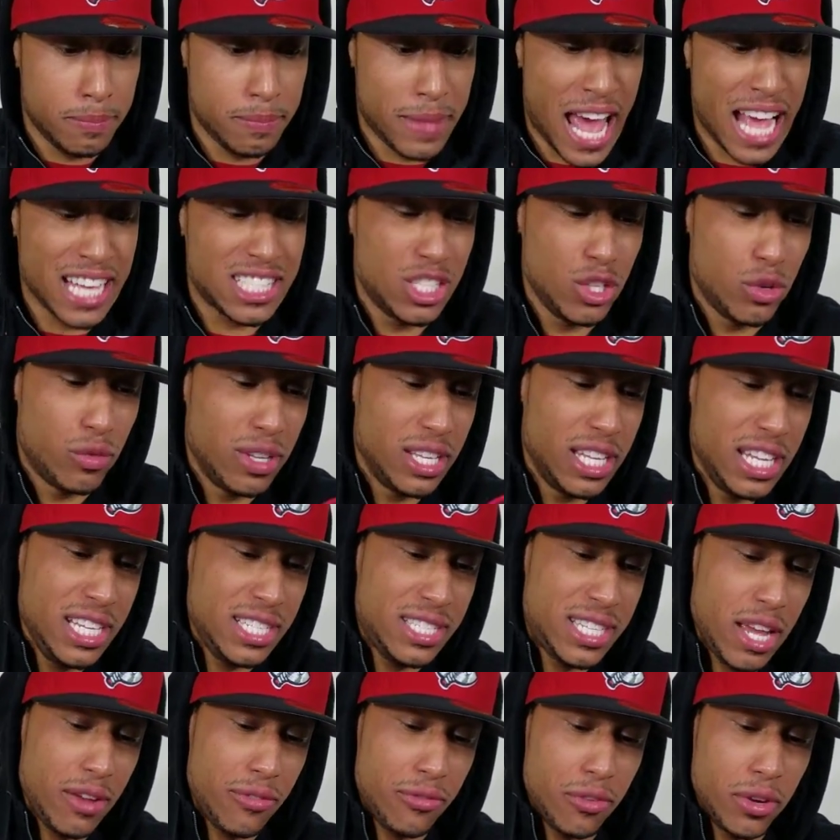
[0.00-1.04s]
actually the release
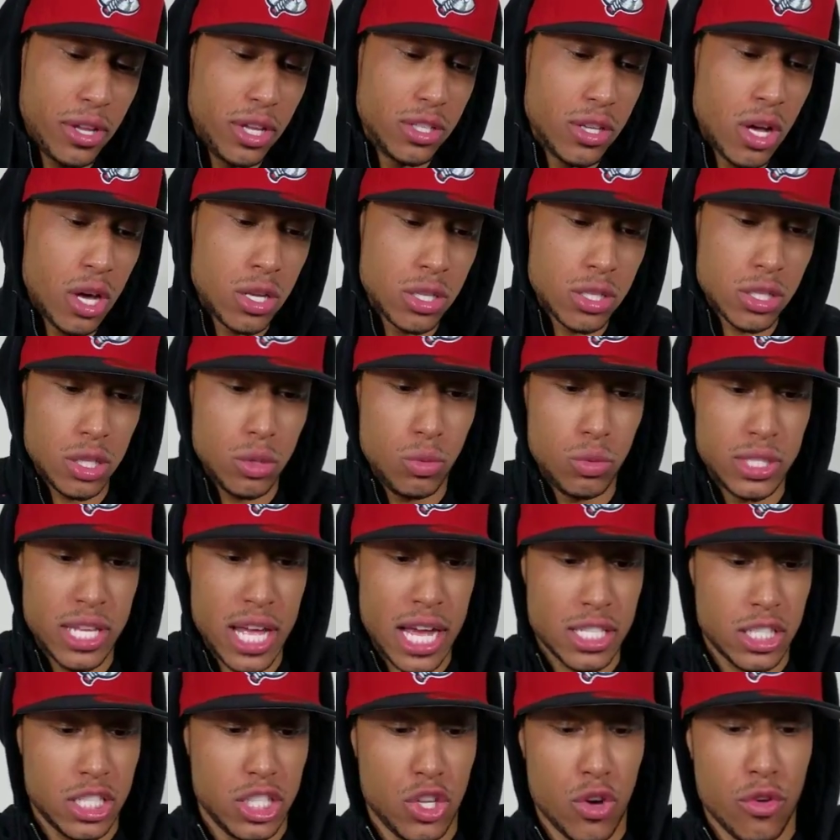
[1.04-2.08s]
date for these, honestly, was
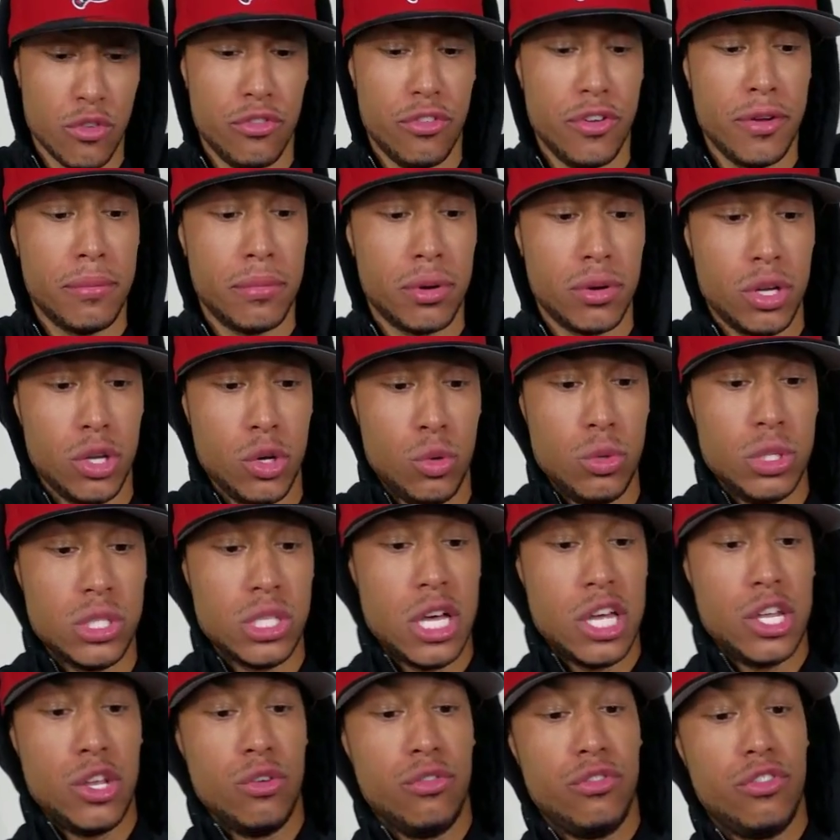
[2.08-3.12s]
actually November. It was
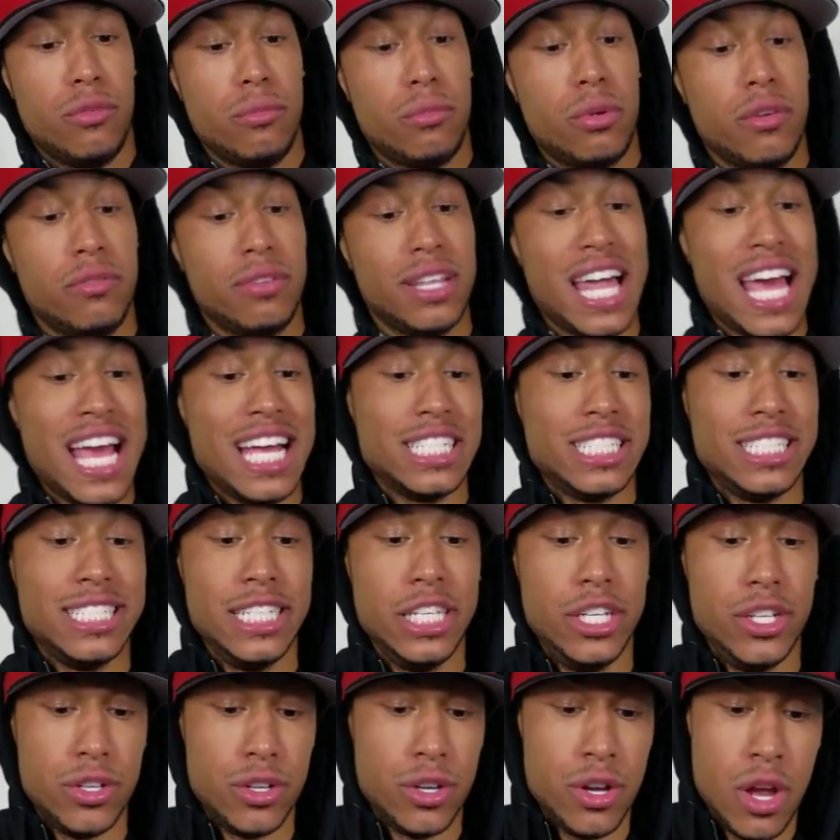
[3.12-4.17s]
November of last
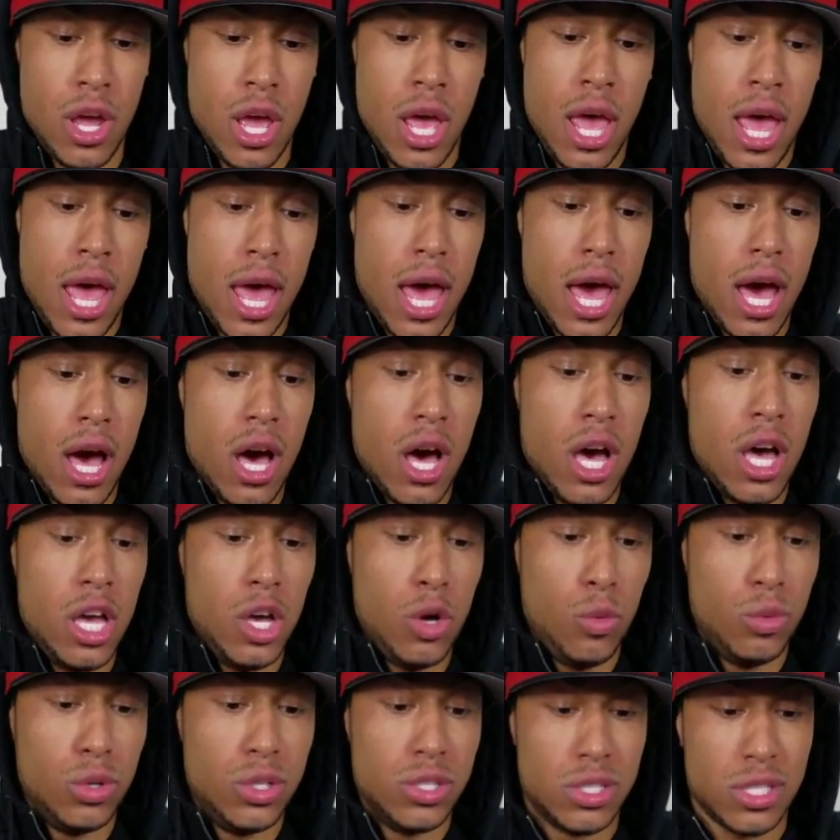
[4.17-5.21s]
year.
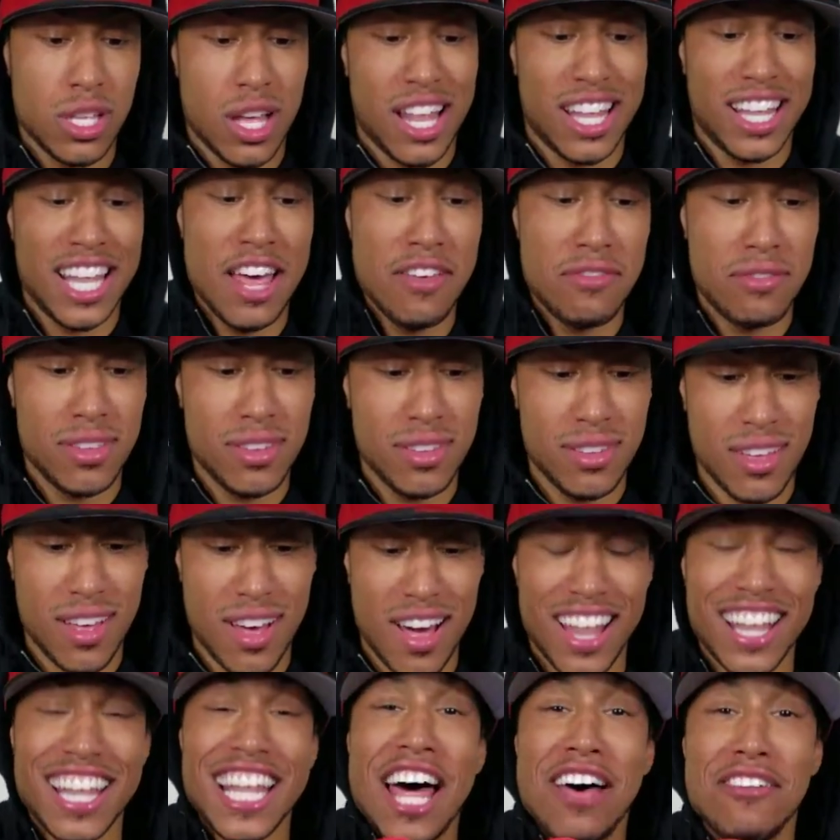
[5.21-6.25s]
It was
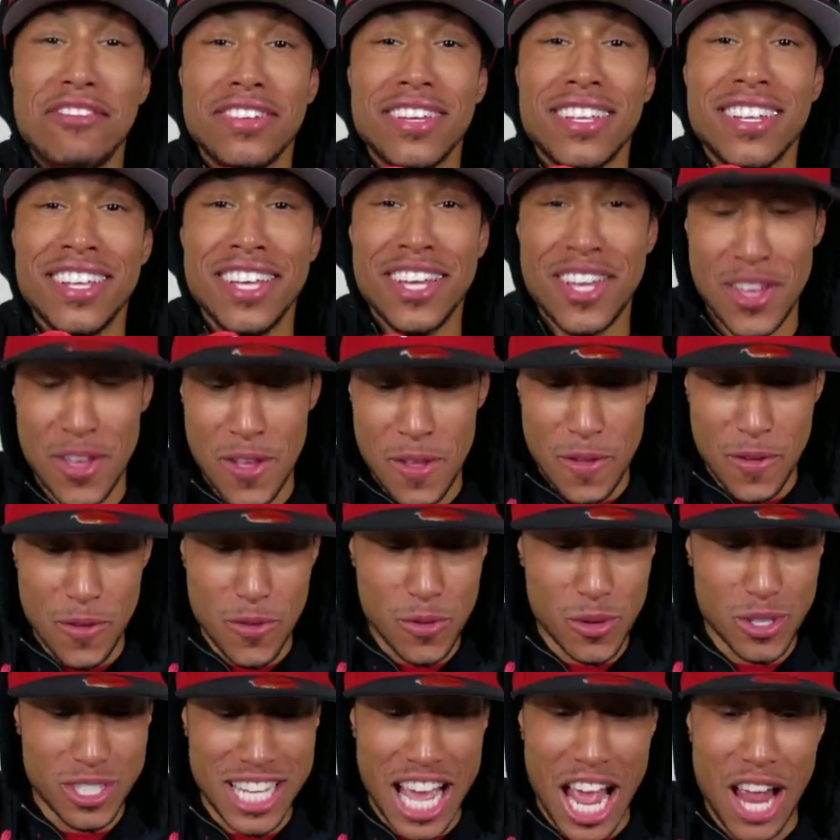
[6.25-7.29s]
11/11,
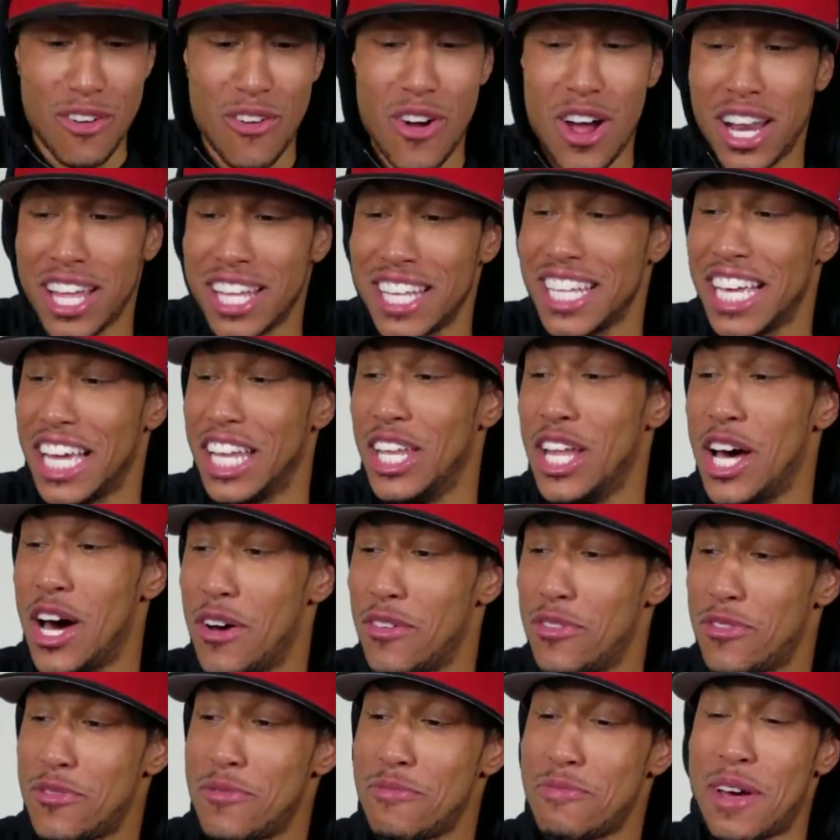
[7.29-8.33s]
which ironically
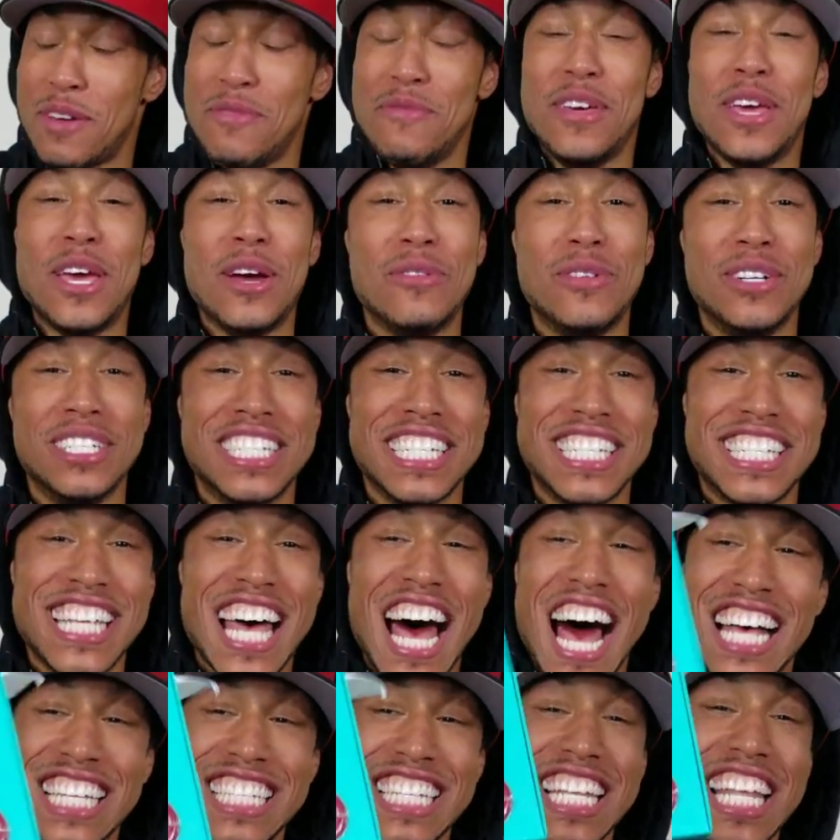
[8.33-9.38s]
enough, my man was a
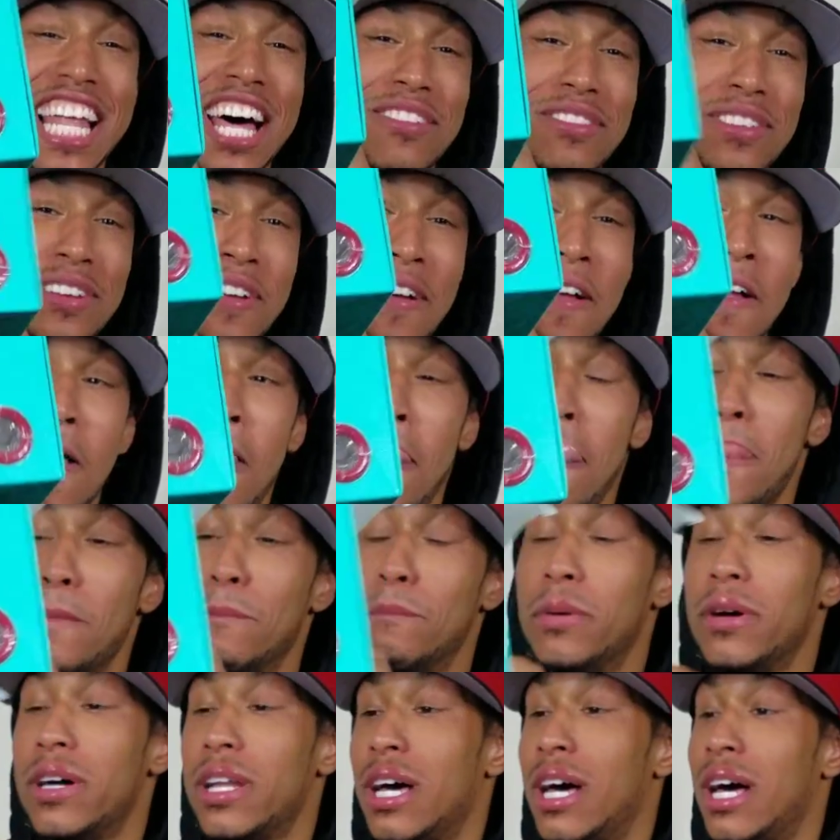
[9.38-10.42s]
size 11.
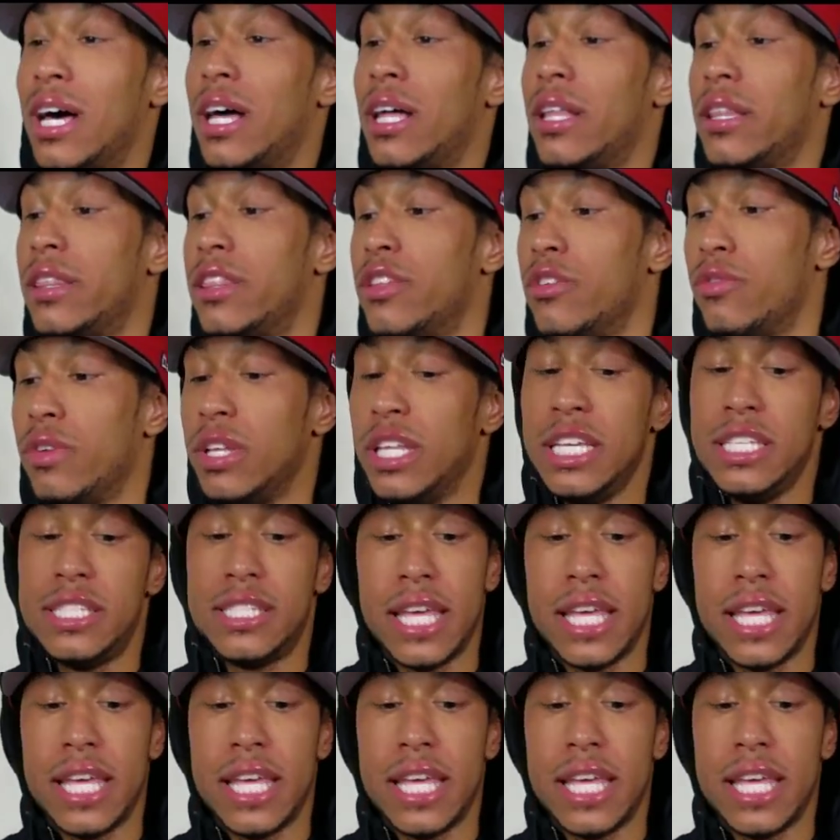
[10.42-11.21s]
But the release